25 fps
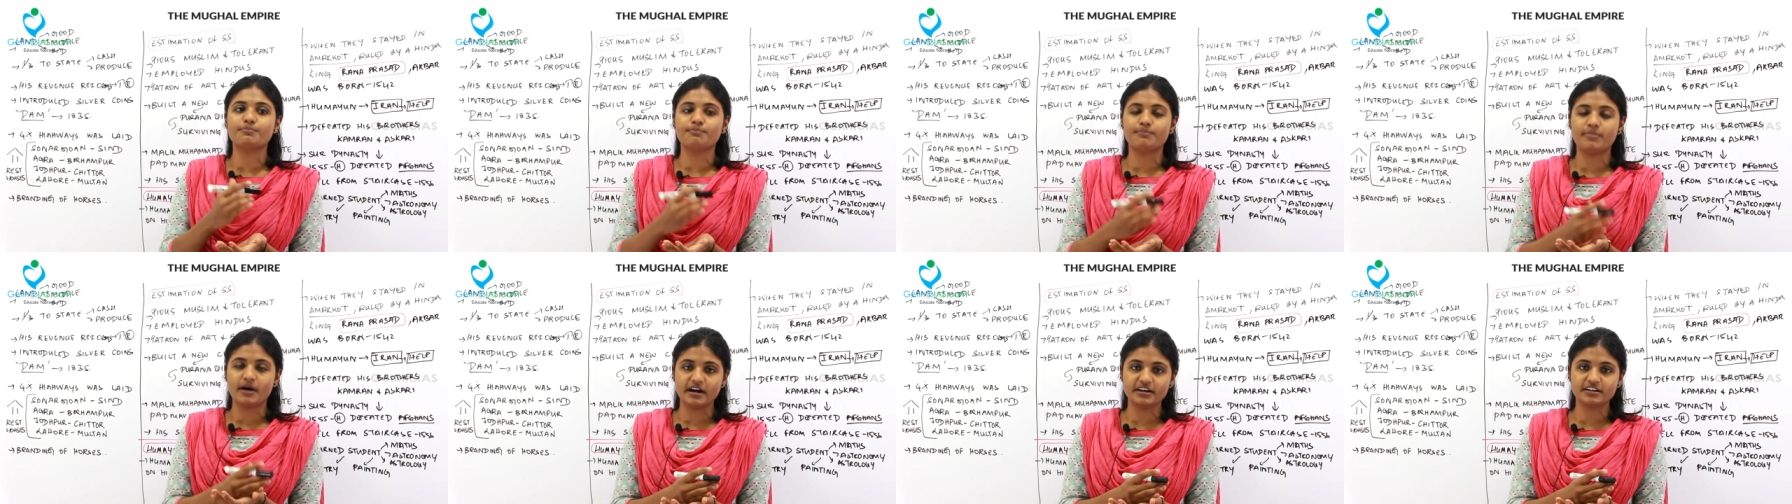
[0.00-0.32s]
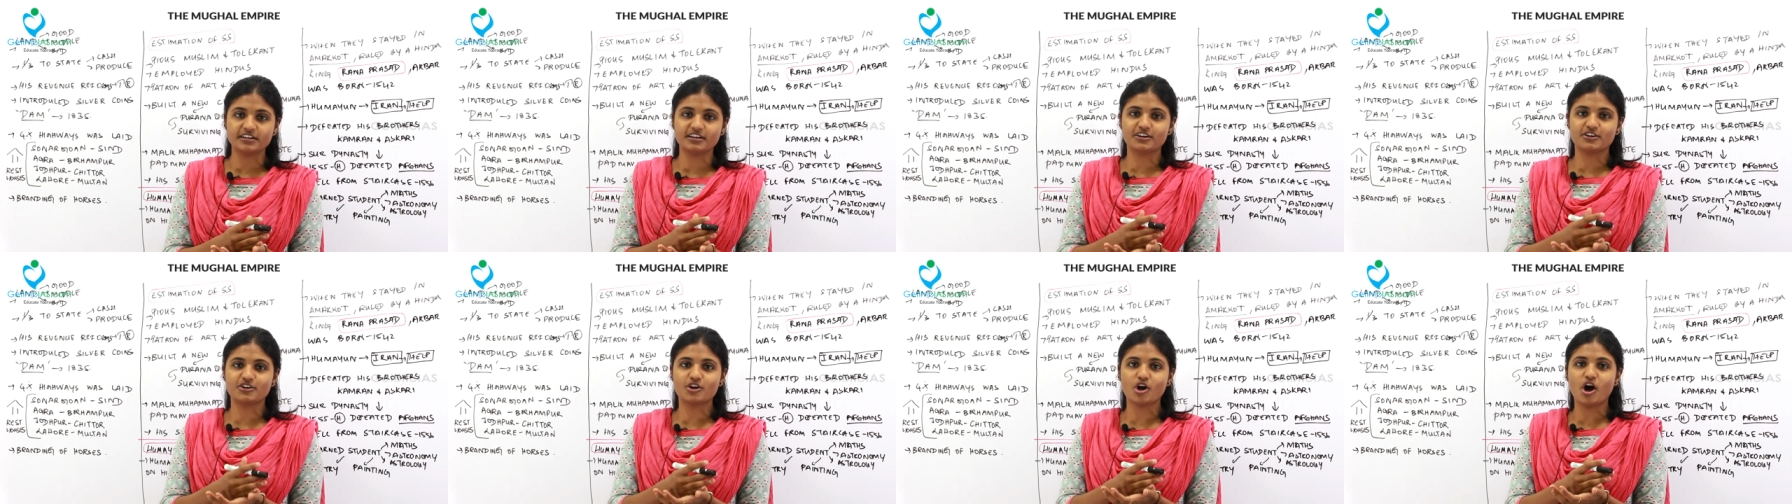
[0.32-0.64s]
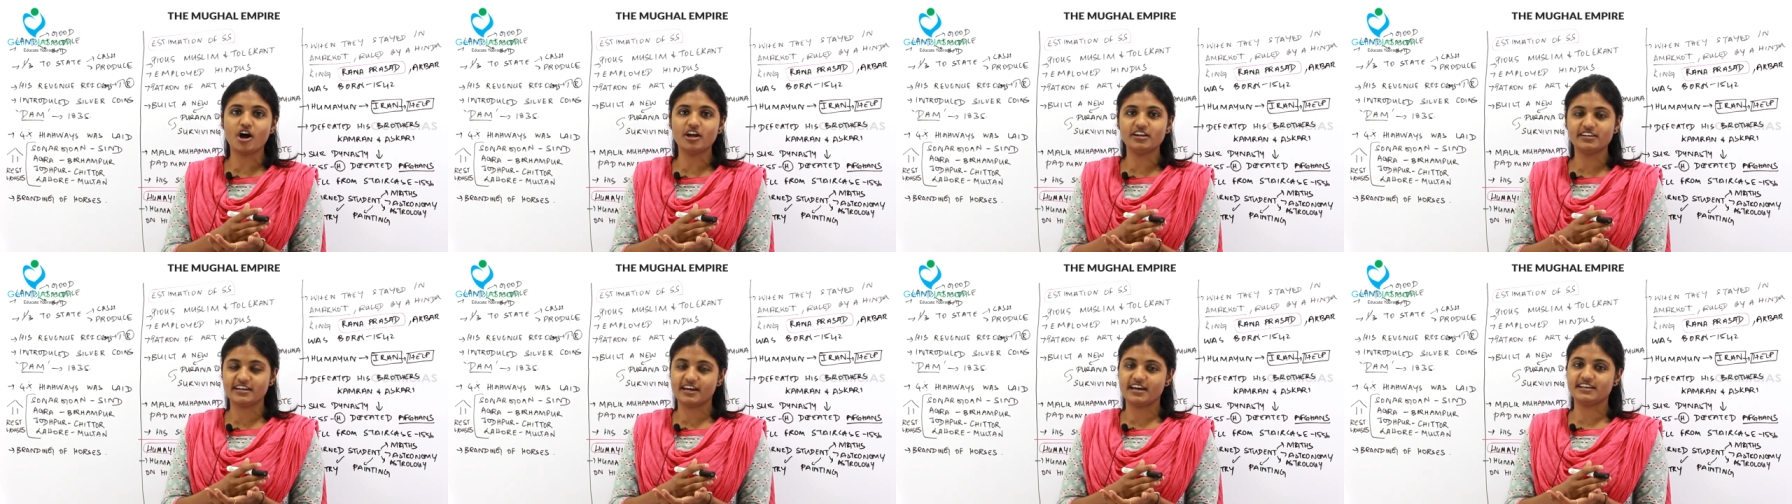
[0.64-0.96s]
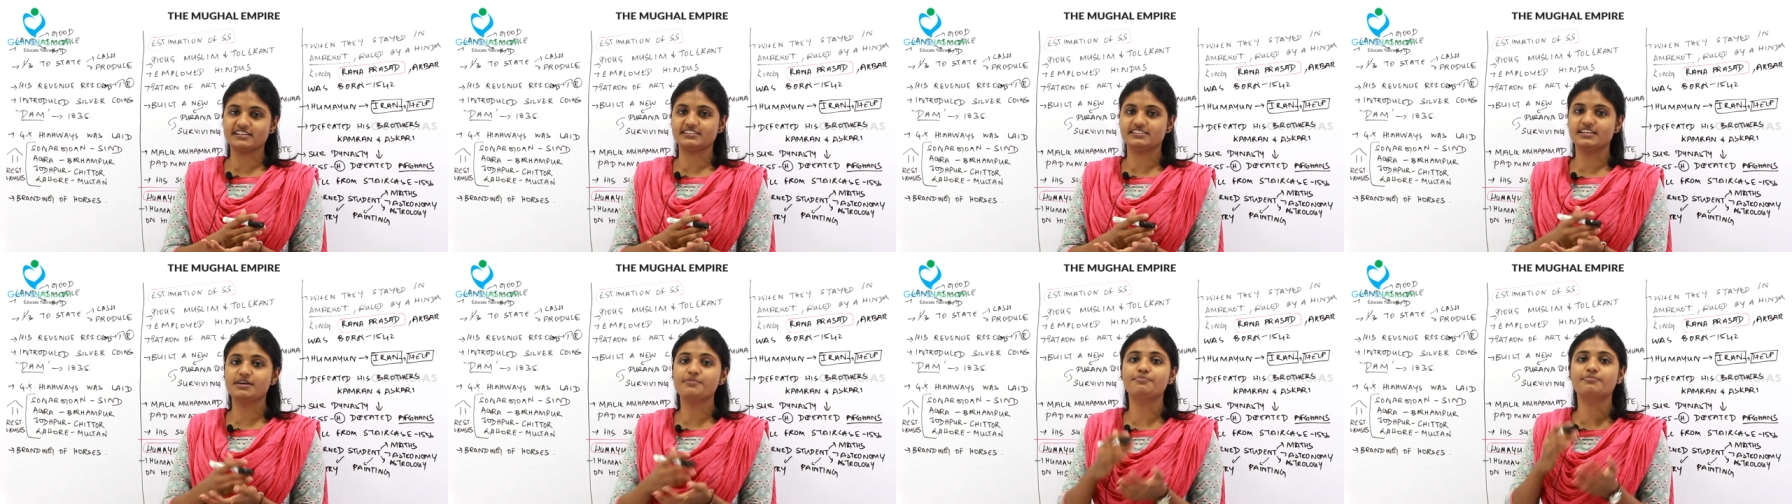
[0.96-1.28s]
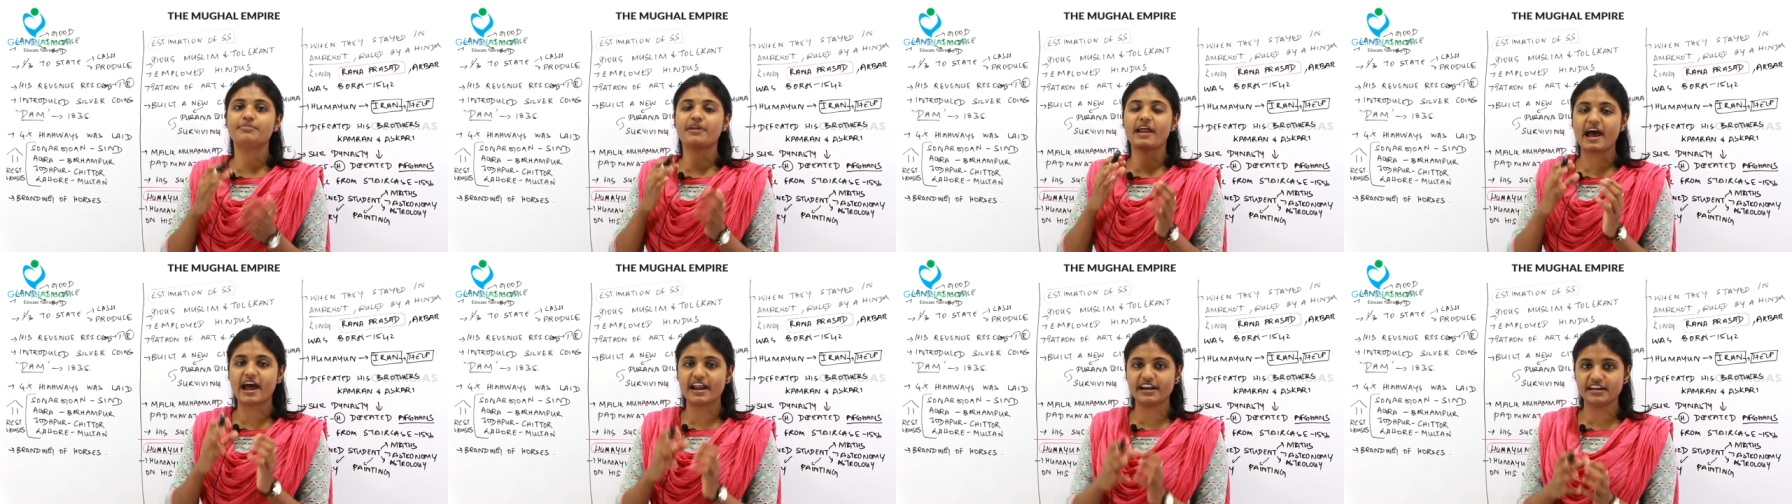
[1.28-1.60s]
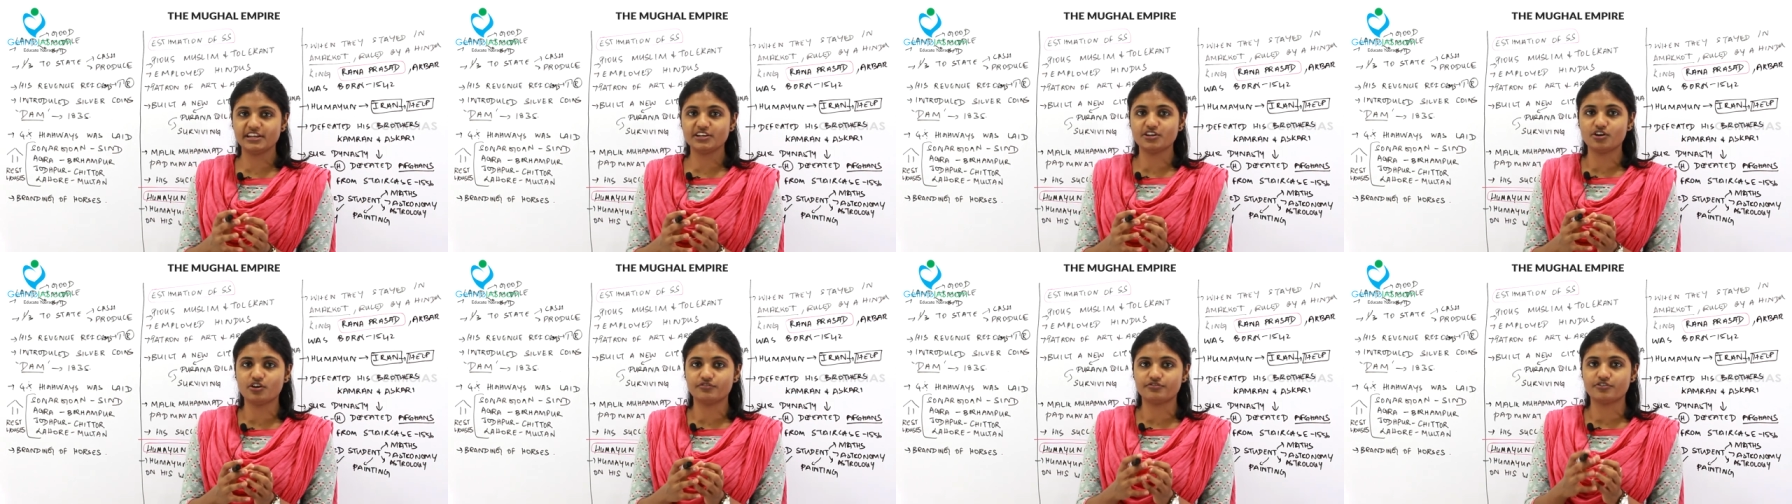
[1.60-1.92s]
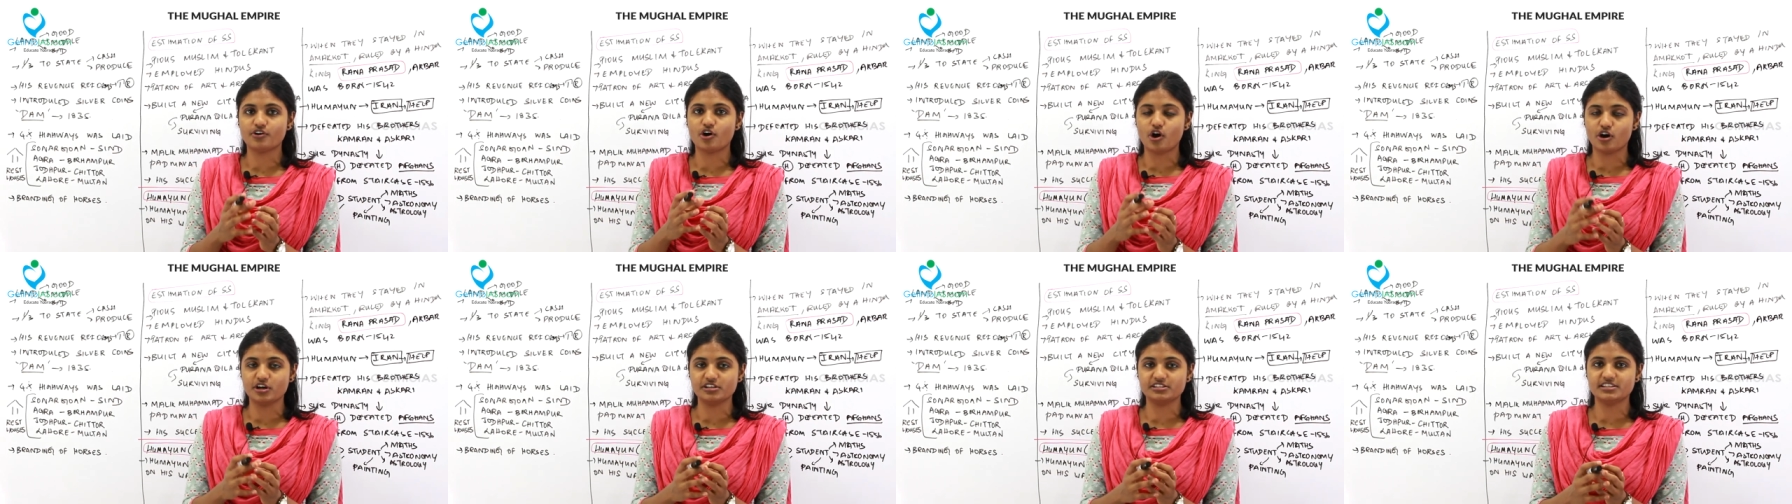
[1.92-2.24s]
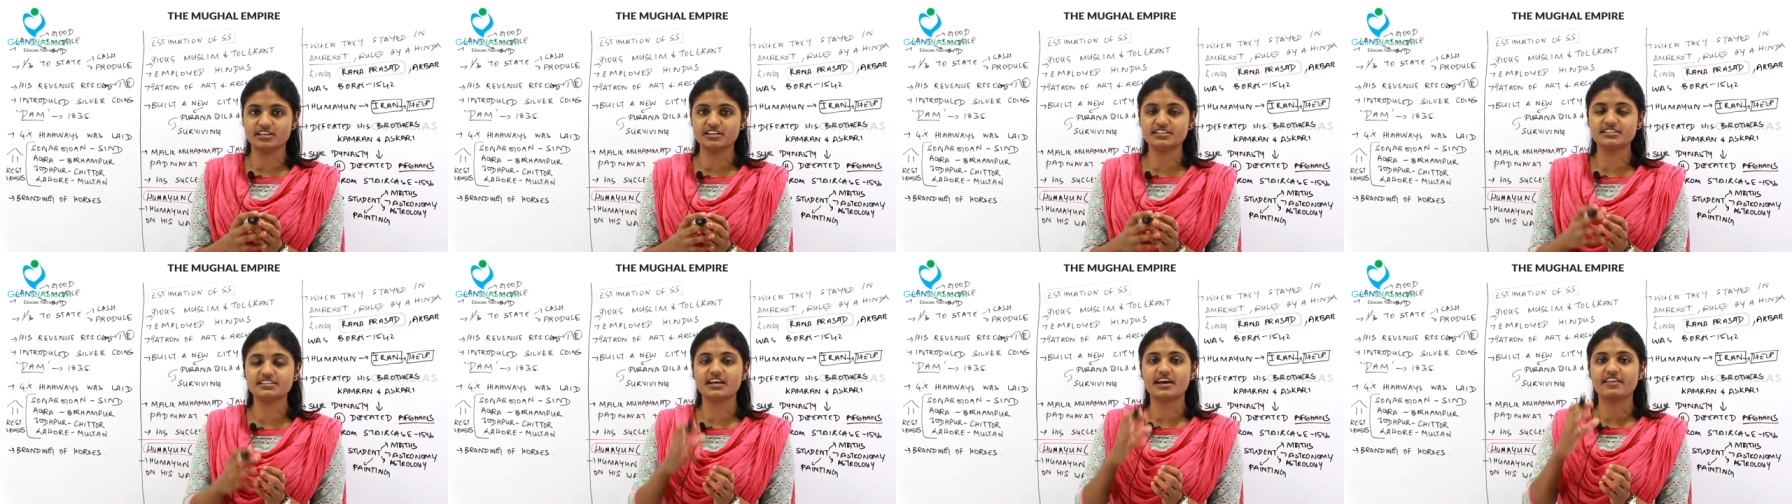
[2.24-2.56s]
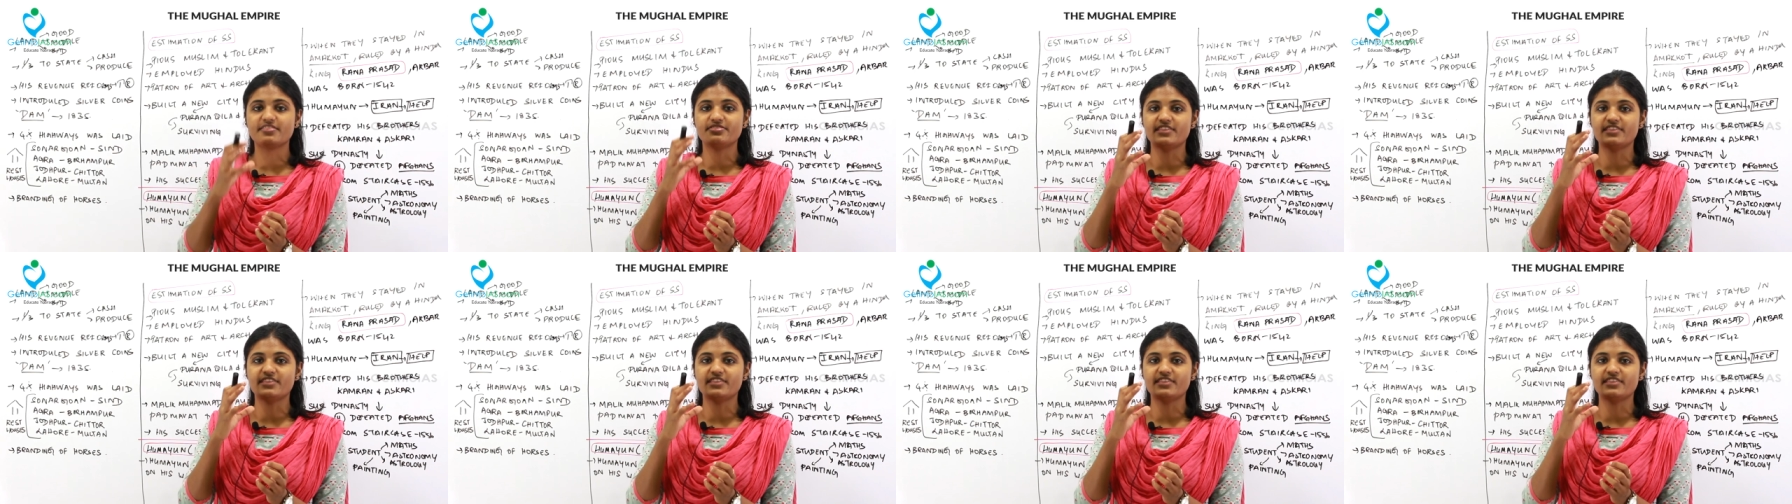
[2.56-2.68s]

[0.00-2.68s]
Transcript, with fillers: bug called as the branding of horses.